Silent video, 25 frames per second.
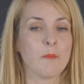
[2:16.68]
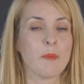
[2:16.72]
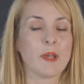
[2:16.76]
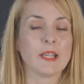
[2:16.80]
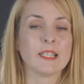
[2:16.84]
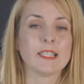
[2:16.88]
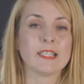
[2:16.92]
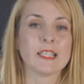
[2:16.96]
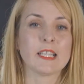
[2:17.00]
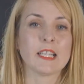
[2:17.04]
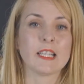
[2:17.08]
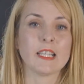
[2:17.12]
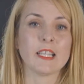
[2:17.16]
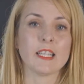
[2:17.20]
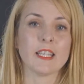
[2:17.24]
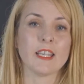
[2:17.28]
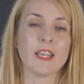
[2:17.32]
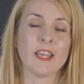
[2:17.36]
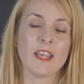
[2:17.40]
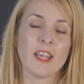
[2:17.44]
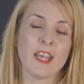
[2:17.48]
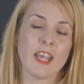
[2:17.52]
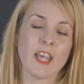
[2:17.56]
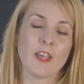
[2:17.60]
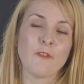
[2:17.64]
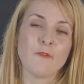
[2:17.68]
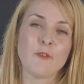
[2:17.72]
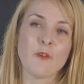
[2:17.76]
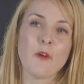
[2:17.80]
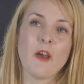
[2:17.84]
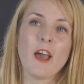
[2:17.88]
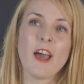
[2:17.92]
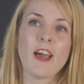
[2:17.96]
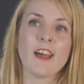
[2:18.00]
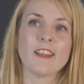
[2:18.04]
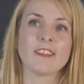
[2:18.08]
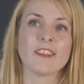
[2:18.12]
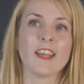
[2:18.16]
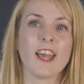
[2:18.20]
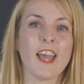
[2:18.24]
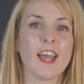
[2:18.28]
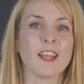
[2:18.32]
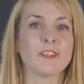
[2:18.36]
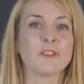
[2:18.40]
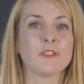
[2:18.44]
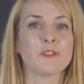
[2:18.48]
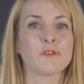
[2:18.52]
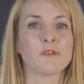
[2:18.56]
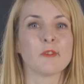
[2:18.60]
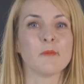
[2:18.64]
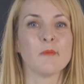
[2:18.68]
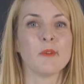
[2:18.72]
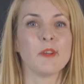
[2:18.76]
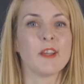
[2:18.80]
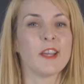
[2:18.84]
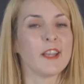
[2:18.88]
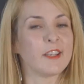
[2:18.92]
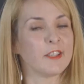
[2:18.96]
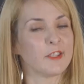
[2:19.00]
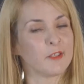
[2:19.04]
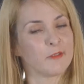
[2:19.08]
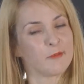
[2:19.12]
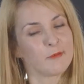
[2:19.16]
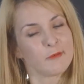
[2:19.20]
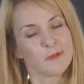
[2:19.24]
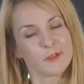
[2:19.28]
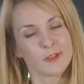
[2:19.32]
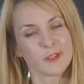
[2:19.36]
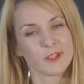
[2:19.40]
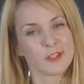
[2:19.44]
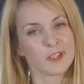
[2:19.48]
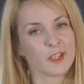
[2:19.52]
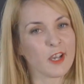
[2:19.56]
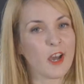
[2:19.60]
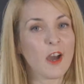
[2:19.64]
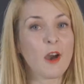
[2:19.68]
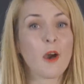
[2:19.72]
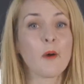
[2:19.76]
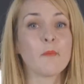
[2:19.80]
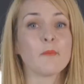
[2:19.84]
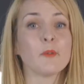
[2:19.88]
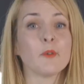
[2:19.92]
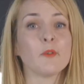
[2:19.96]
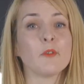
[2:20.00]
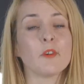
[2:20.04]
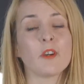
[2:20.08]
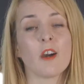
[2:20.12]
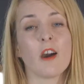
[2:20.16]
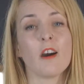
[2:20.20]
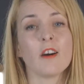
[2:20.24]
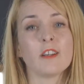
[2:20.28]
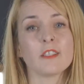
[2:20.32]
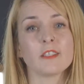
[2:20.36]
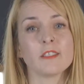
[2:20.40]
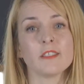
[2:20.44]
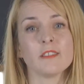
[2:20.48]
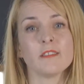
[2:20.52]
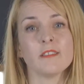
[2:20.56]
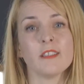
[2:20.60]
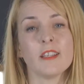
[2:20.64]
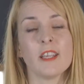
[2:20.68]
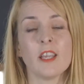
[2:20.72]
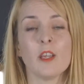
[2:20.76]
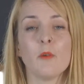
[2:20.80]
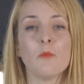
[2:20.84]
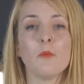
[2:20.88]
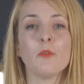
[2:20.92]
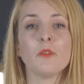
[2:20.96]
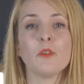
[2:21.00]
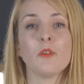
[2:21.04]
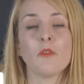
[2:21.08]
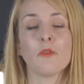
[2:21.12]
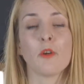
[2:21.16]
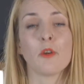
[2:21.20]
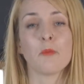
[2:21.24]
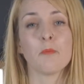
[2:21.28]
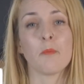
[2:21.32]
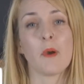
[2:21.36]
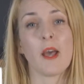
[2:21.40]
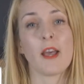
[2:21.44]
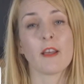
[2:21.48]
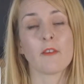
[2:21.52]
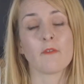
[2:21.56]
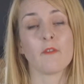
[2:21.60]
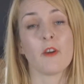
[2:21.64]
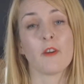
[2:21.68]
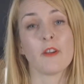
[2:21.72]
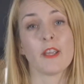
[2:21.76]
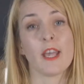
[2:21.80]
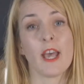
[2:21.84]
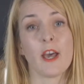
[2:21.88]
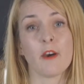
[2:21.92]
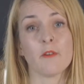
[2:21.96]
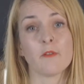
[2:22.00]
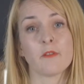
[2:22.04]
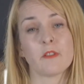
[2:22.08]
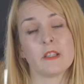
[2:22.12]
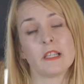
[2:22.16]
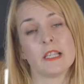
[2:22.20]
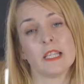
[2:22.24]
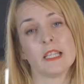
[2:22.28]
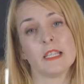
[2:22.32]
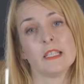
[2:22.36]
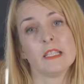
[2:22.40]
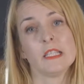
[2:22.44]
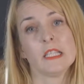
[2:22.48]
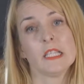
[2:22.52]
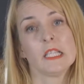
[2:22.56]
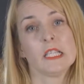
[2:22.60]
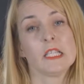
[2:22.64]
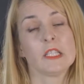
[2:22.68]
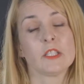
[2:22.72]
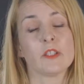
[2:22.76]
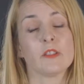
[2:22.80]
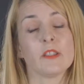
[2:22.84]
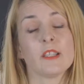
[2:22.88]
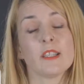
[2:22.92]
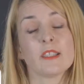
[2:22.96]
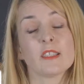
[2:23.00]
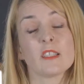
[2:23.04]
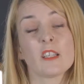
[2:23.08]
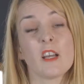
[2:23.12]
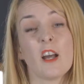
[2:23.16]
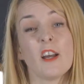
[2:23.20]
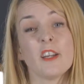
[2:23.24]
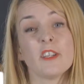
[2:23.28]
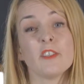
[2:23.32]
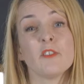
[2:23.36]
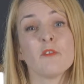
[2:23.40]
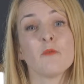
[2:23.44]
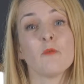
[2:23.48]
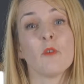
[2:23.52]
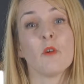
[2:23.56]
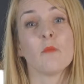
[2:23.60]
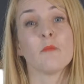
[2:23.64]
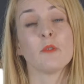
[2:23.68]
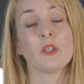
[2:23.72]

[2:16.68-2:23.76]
Basically, if you had a hedge trimmer and you just cut up your garden, it wouldn't grow back very healthily. So that's kind of what